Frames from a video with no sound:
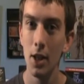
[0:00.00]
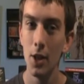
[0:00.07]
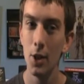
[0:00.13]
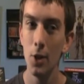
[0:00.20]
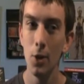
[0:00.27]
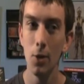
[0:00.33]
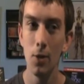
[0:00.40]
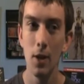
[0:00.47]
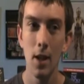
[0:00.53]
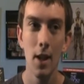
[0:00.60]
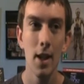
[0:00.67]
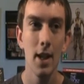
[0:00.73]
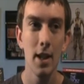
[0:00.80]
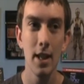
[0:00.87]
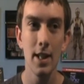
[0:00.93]
who
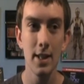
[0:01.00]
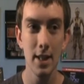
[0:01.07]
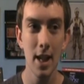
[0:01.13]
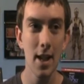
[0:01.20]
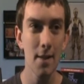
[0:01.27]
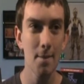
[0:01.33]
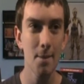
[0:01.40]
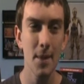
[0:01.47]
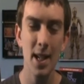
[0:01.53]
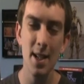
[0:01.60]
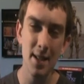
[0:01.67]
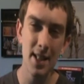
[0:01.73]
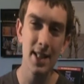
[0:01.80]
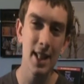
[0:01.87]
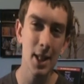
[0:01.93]
is not
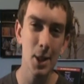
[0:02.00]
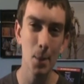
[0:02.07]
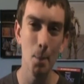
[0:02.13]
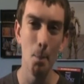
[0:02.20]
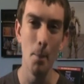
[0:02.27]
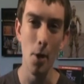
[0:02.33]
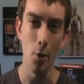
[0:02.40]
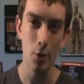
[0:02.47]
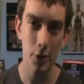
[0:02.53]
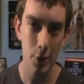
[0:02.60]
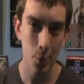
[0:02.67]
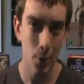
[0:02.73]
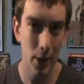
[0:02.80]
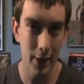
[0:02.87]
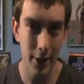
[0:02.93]
he's not the
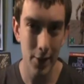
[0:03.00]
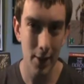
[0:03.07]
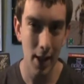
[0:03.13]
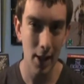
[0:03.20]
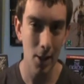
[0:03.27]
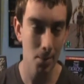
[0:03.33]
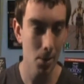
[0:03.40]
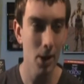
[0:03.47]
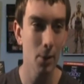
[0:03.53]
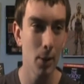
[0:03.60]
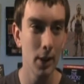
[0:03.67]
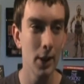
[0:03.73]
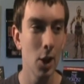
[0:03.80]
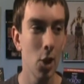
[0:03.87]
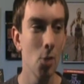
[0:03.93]
most well known actor, pretty
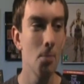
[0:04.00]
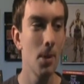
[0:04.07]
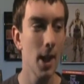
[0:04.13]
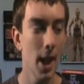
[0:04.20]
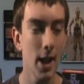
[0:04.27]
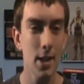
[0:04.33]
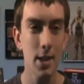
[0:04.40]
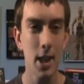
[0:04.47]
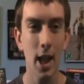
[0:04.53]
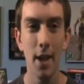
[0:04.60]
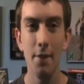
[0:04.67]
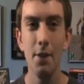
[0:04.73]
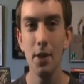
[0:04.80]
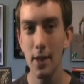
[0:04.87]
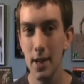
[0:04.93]
well known, but that's
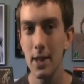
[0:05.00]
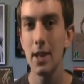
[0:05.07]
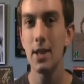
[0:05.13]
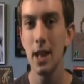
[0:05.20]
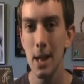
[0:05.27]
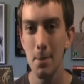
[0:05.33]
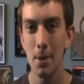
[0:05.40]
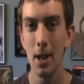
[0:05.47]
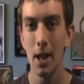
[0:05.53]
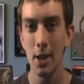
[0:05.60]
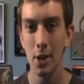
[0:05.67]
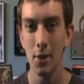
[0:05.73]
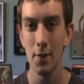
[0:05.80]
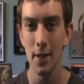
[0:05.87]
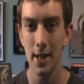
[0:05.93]
I feel that's the type of
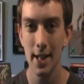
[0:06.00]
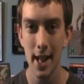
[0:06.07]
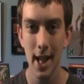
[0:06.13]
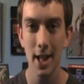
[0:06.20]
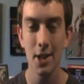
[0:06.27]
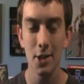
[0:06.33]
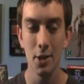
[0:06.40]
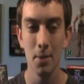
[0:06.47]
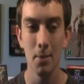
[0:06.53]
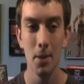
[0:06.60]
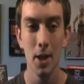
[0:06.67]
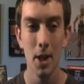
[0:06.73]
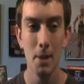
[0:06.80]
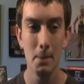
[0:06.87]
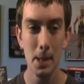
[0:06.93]
actor. If they cast
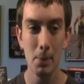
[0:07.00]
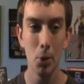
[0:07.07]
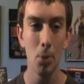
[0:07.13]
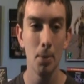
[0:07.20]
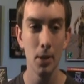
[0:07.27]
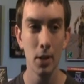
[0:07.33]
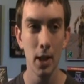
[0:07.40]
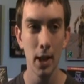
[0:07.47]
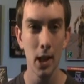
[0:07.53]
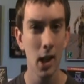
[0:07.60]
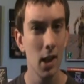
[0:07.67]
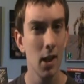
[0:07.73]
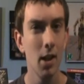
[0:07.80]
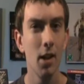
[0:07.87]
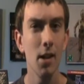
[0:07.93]
him, people will be like,
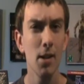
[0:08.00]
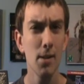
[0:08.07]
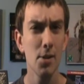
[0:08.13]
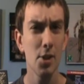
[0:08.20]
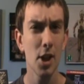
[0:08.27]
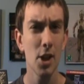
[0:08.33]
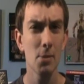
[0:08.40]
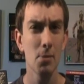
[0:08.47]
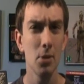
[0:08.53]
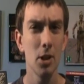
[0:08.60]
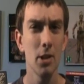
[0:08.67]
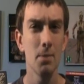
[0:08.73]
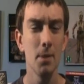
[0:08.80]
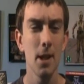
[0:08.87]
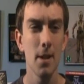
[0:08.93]
huh, Josh Brolin
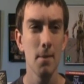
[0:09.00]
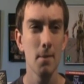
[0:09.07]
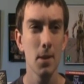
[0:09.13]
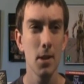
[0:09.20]
is Batman?